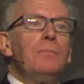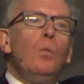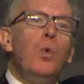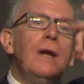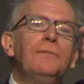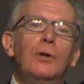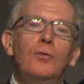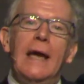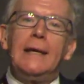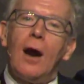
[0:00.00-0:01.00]
one of the
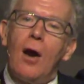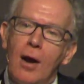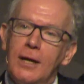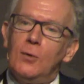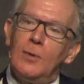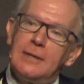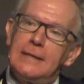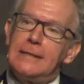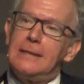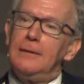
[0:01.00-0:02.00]
great
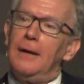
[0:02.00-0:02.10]
arguments,